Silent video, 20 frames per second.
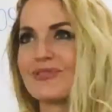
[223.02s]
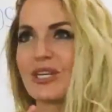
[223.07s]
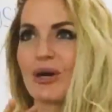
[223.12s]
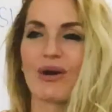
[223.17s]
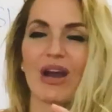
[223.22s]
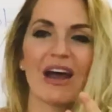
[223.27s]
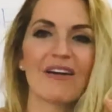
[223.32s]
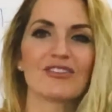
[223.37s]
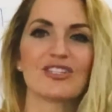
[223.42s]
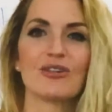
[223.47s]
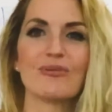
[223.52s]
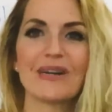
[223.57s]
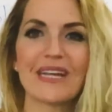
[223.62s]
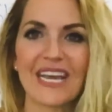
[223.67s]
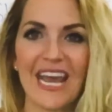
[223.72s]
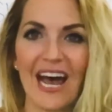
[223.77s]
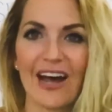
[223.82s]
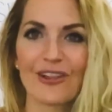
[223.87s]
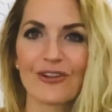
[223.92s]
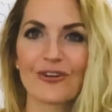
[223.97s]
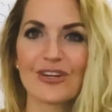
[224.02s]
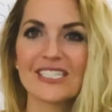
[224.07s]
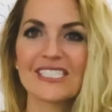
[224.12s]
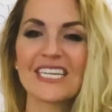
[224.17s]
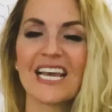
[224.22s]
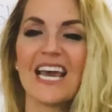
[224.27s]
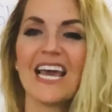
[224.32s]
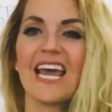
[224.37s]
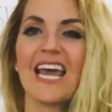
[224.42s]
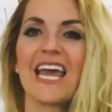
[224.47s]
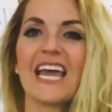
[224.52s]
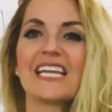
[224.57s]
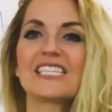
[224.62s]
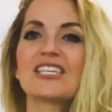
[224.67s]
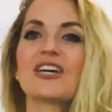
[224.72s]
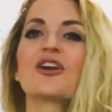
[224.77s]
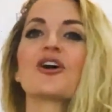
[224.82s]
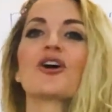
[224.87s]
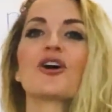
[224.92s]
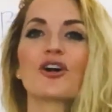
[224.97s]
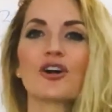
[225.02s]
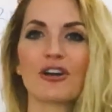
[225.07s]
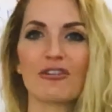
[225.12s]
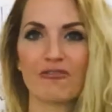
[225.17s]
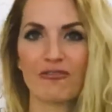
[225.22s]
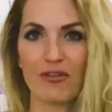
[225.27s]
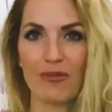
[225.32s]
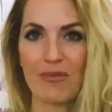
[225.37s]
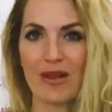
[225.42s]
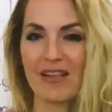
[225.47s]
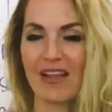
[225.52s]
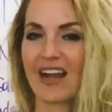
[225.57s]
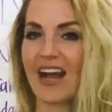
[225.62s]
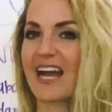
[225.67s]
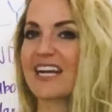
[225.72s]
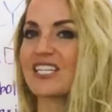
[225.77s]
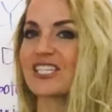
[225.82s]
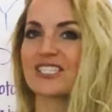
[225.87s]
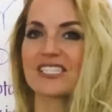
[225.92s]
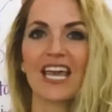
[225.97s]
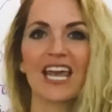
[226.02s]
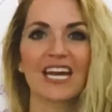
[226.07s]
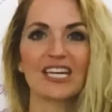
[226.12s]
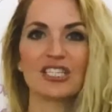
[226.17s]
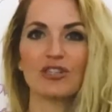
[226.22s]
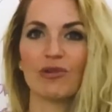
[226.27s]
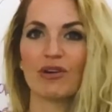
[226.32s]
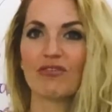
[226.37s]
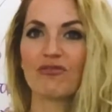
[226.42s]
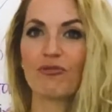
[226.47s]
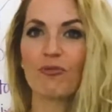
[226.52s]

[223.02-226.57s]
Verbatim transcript: don't have too many calories, it's unheard of for me. Like I just can't do it.